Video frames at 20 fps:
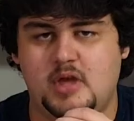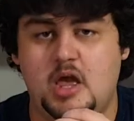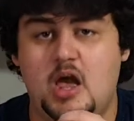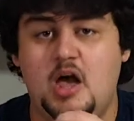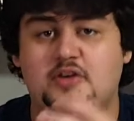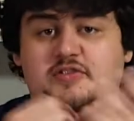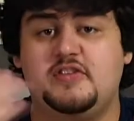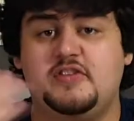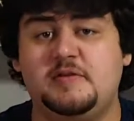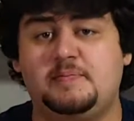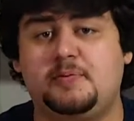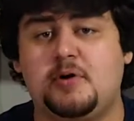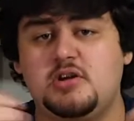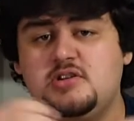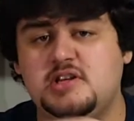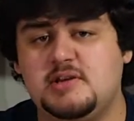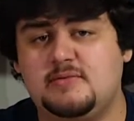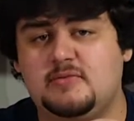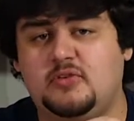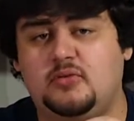So this
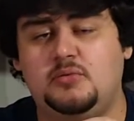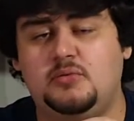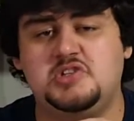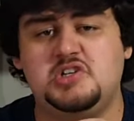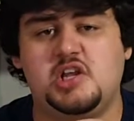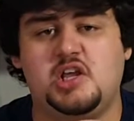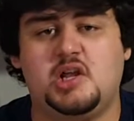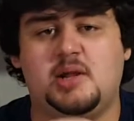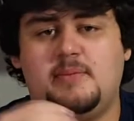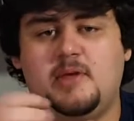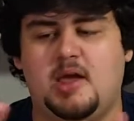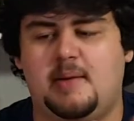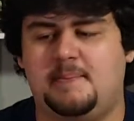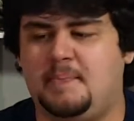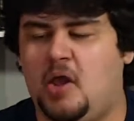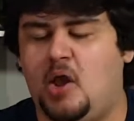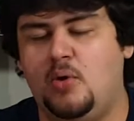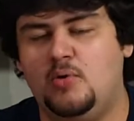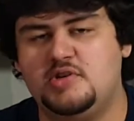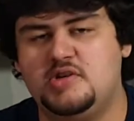project was originally going to be a
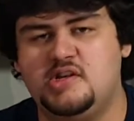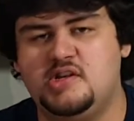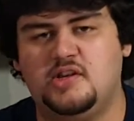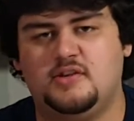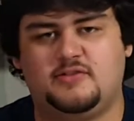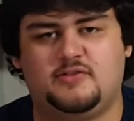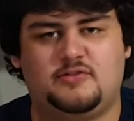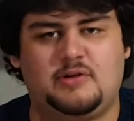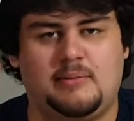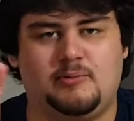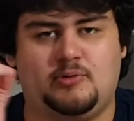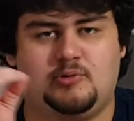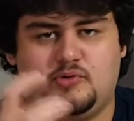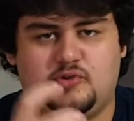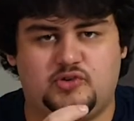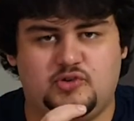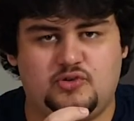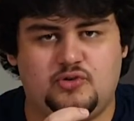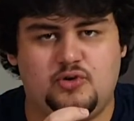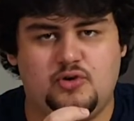Peltier strapped to a
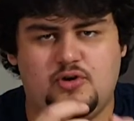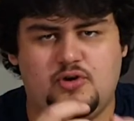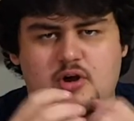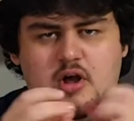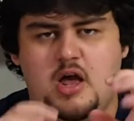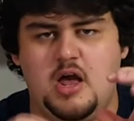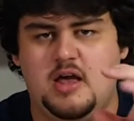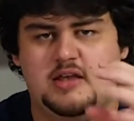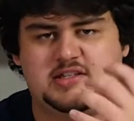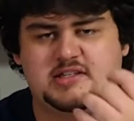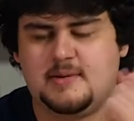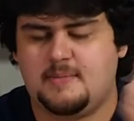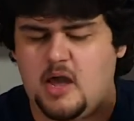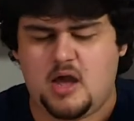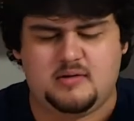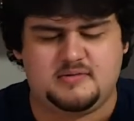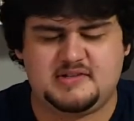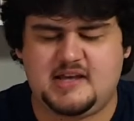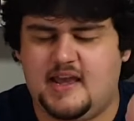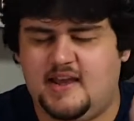straw,
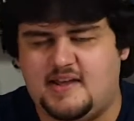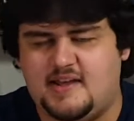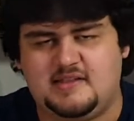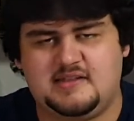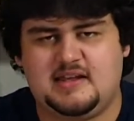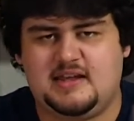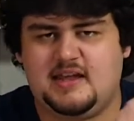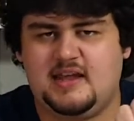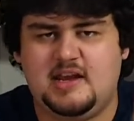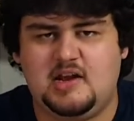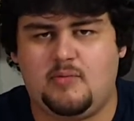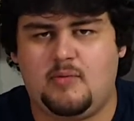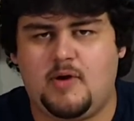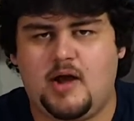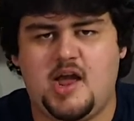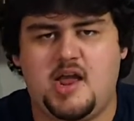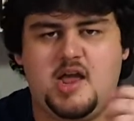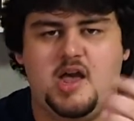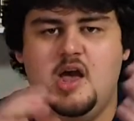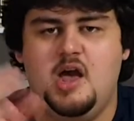somehow taking the heat
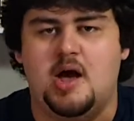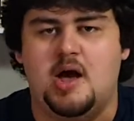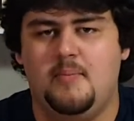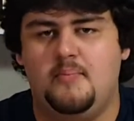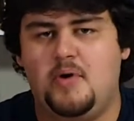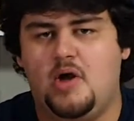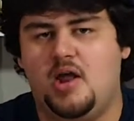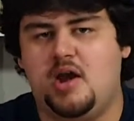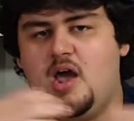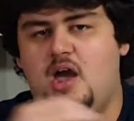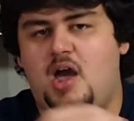away, but